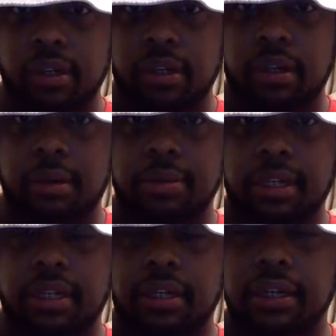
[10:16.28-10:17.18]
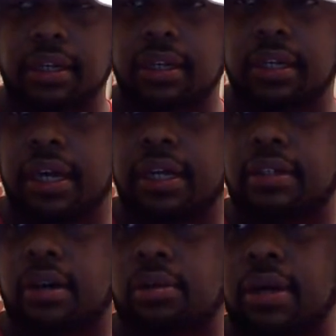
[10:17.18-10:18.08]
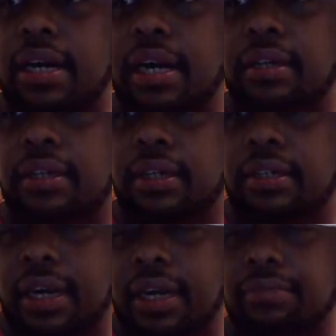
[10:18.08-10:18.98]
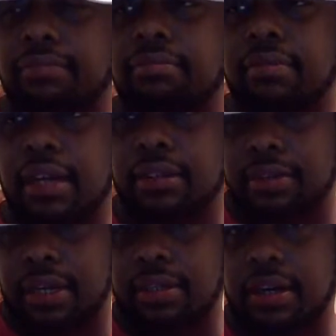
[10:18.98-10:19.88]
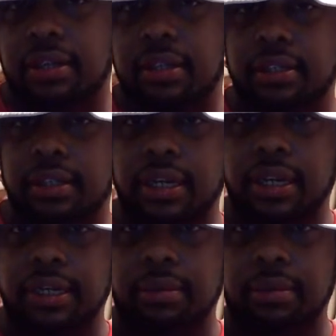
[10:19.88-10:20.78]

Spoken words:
You know what I'm saying? And so when I got good at that, that's when I started killing the game.